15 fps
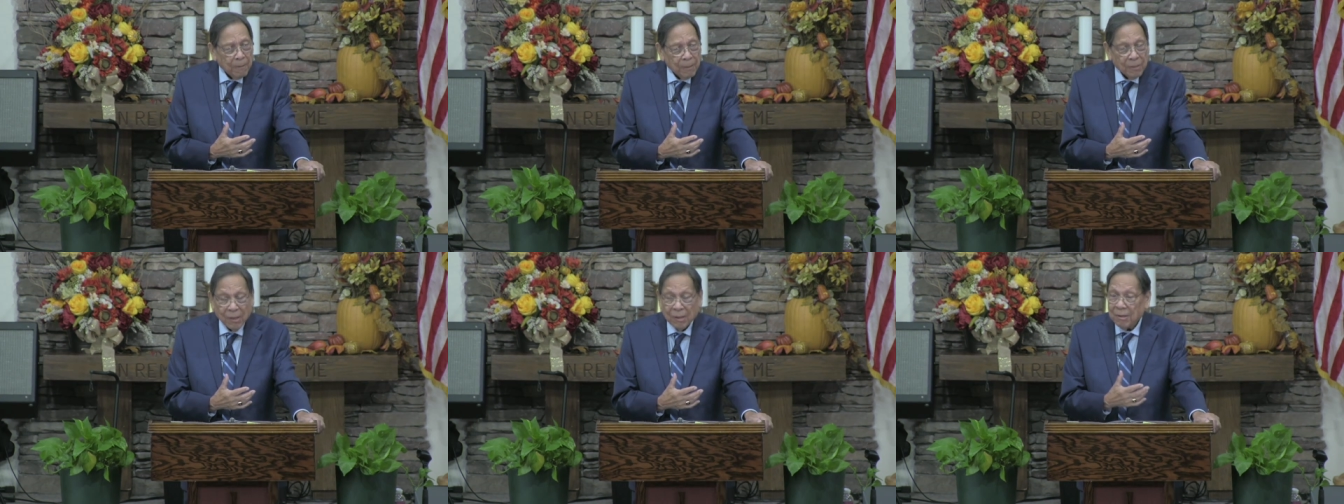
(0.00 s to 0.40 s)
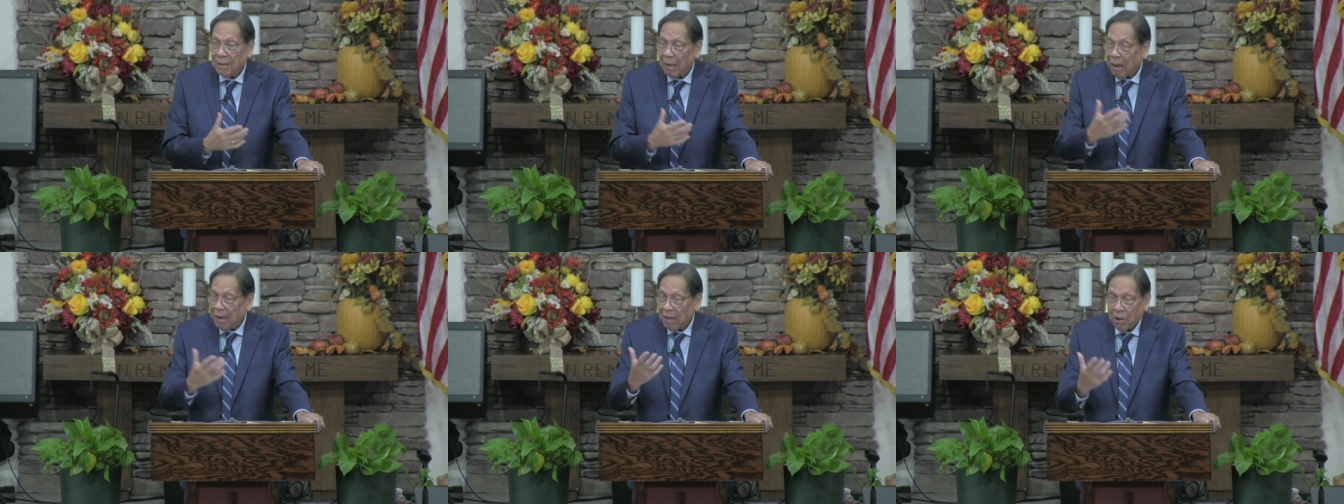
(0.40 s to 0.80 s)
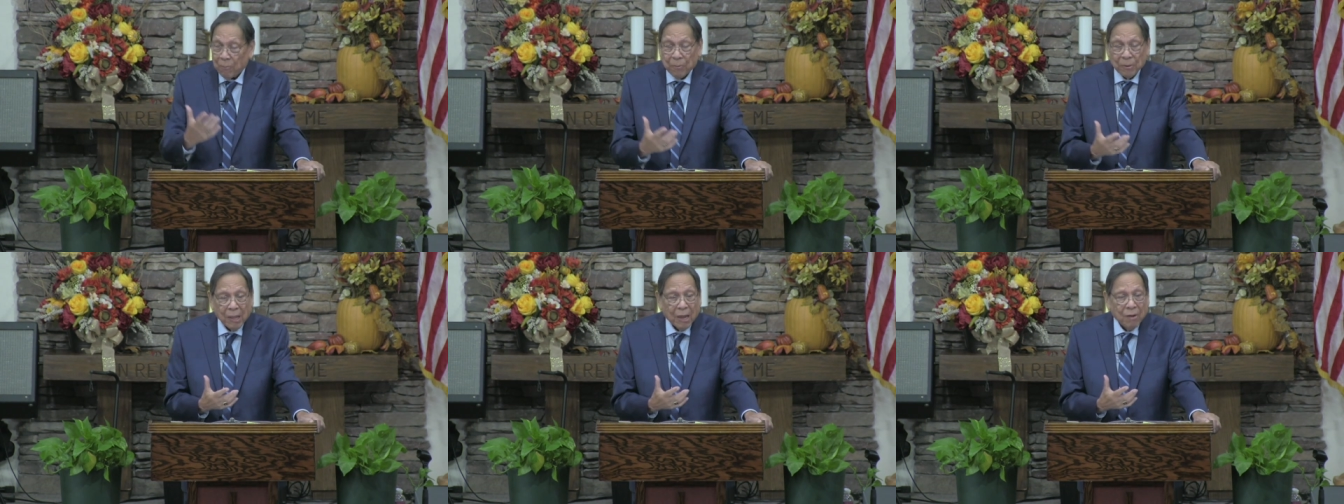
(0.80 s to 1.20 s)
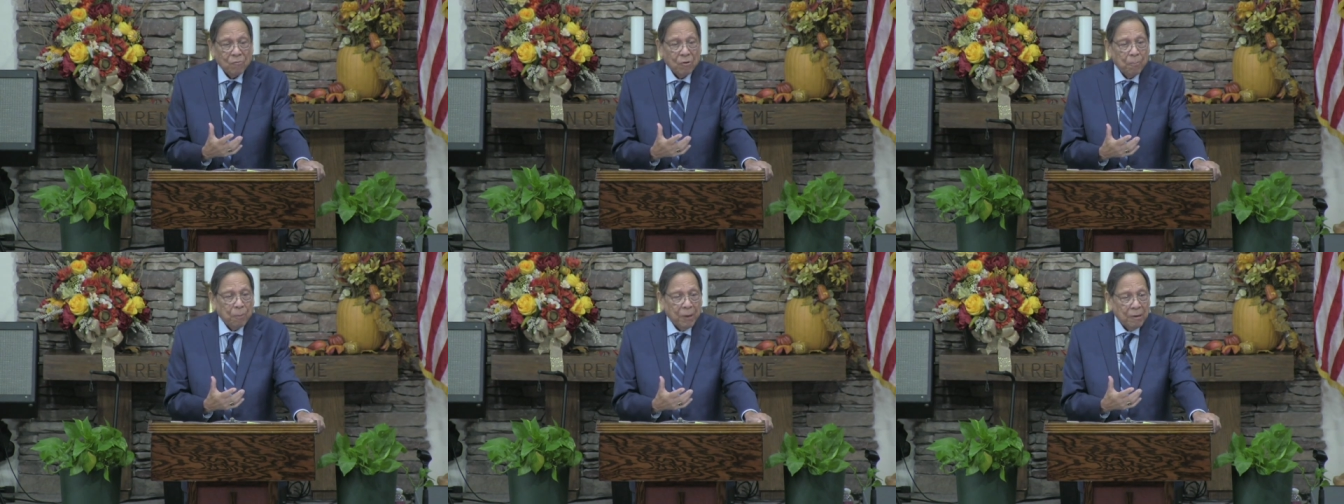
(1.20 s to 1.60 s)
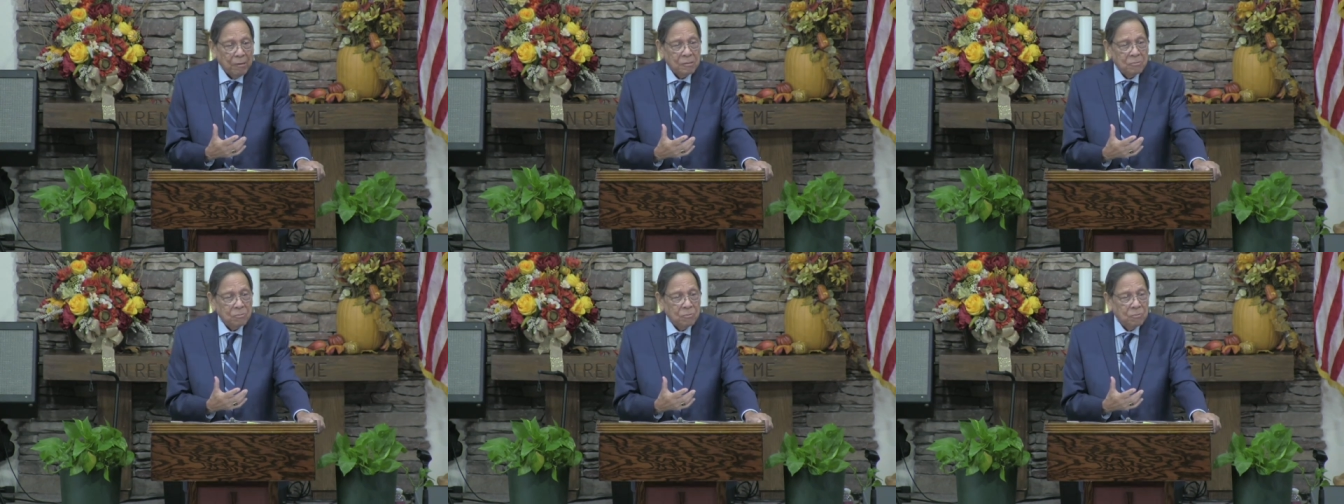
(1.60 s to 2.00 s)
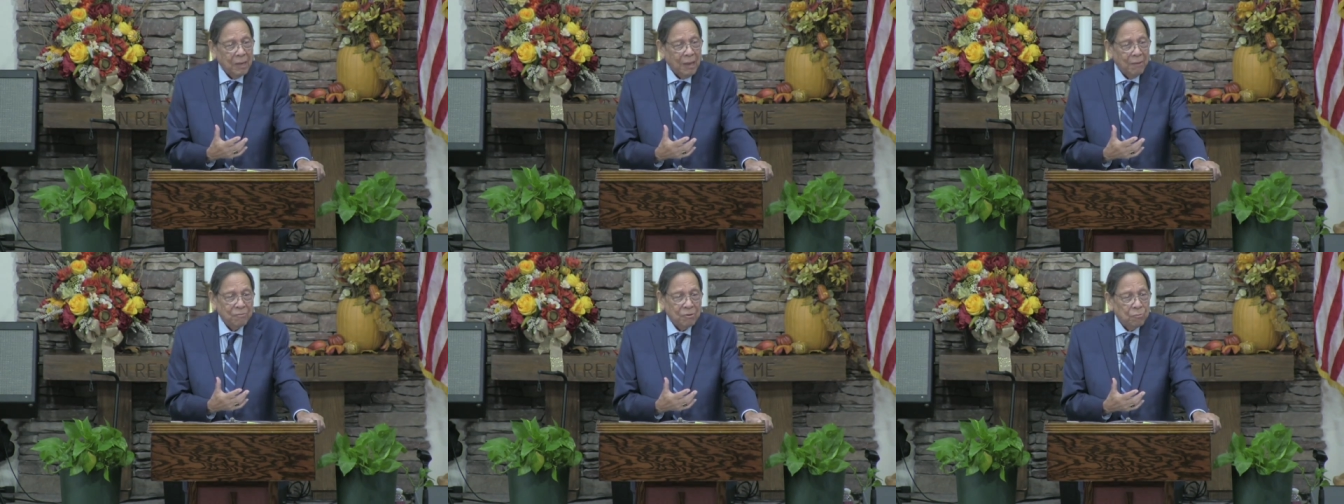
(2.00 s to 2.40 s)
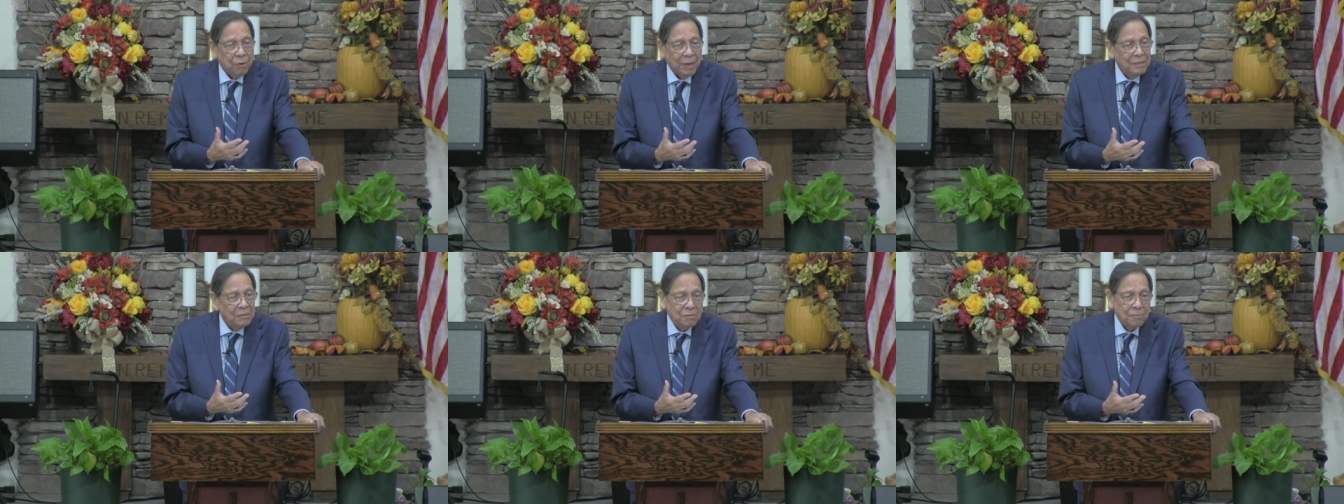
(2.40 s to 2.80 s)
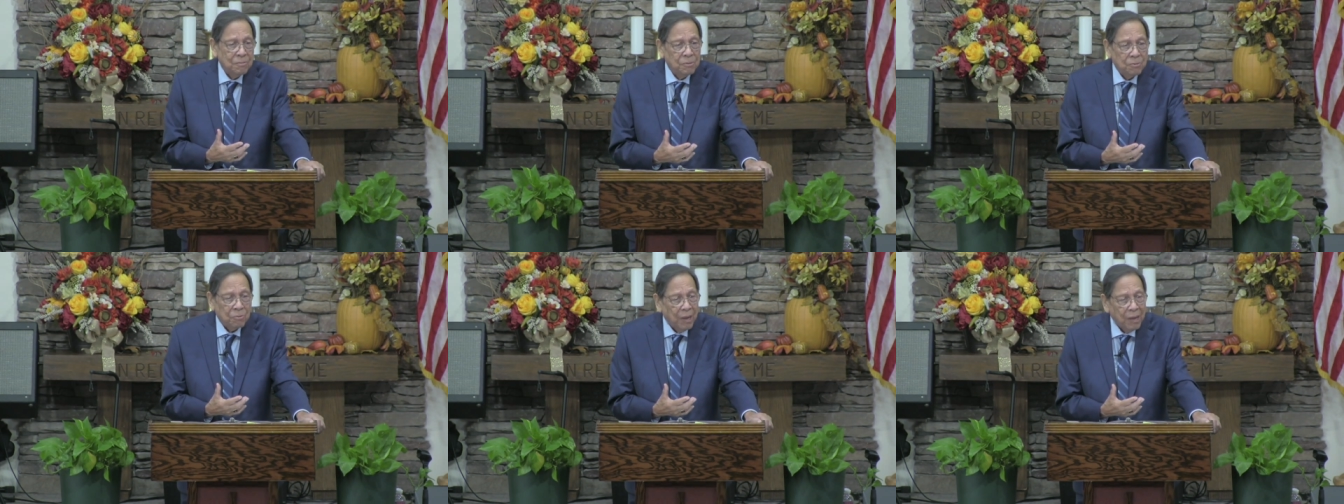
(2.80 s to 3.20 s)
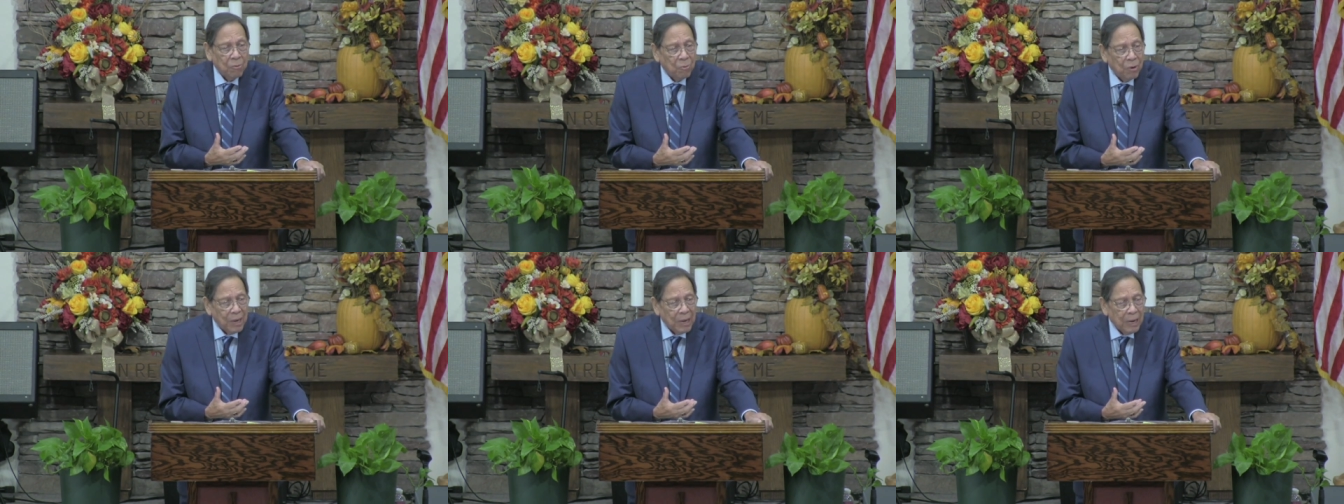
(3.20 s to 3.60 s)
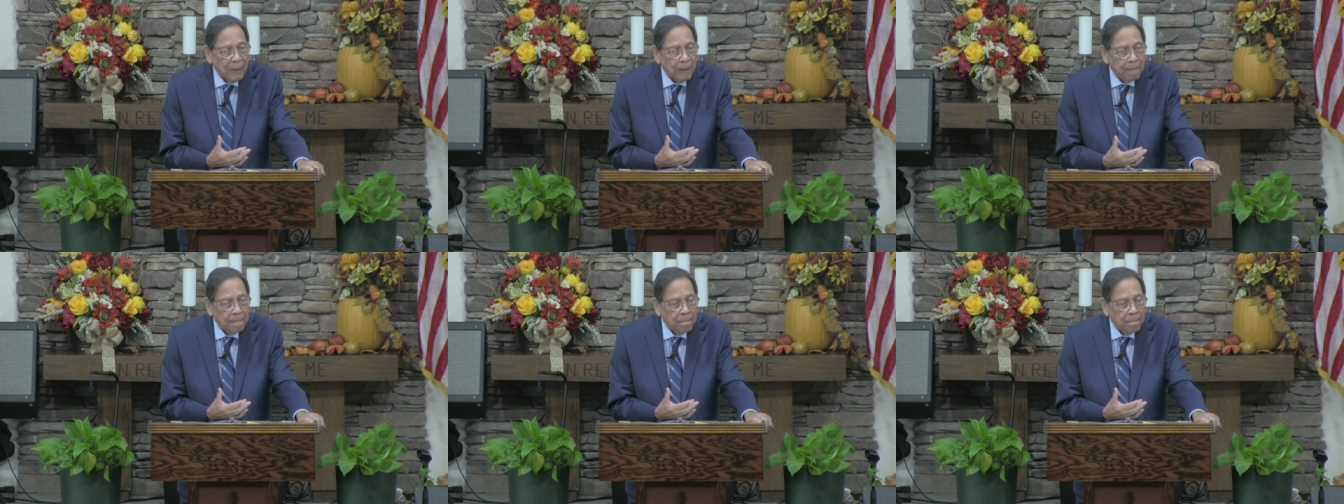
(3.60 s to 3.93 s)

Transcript: And then God help a lot of our parents, we haven't raised them the right way.